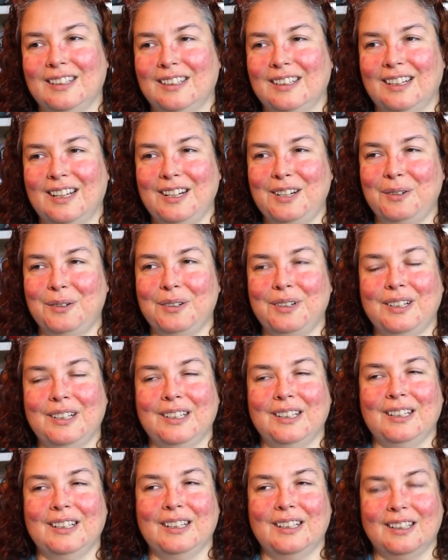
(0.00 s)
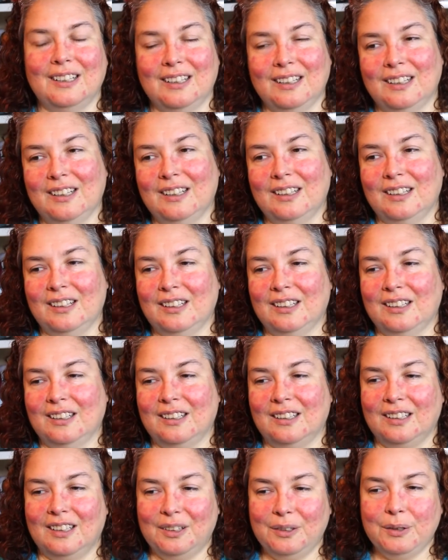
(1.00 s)
I don't,
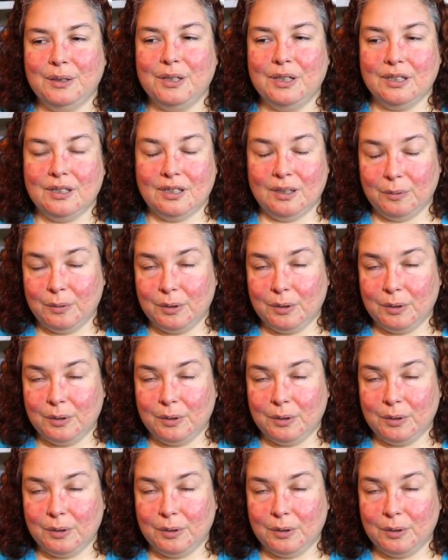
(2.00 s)
it was just, it